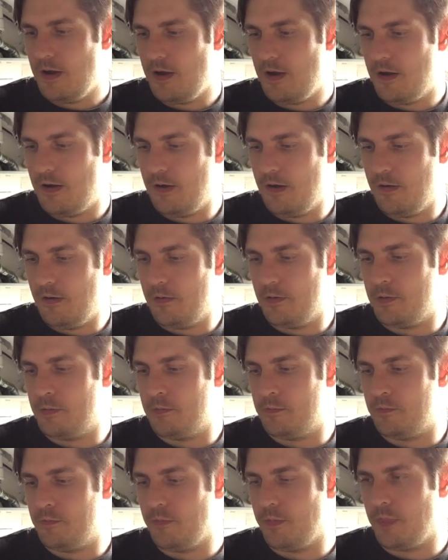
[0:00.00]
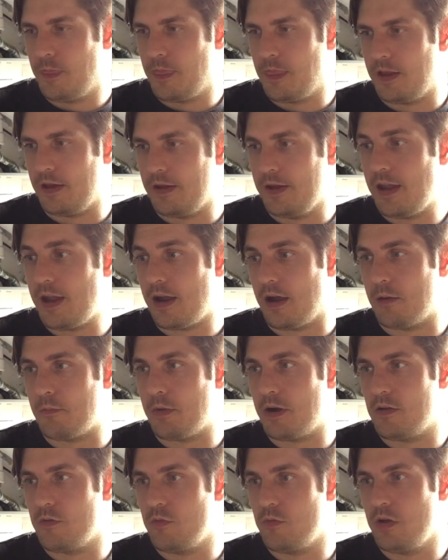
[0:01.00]
yeah, I
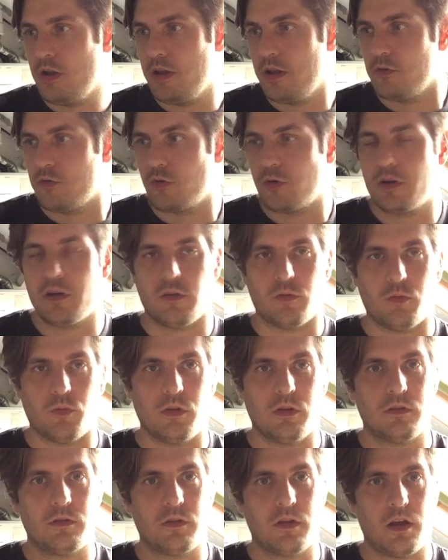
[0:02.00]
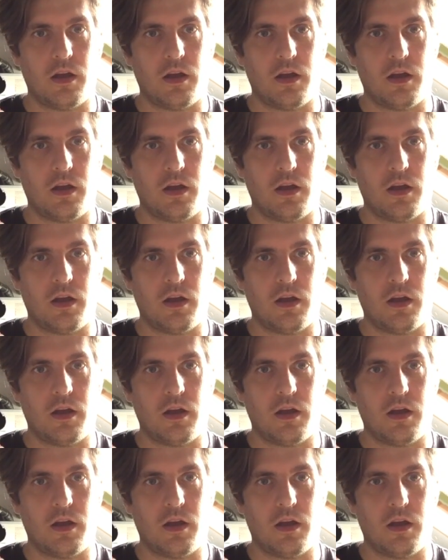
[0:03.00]
might really enjoy this one.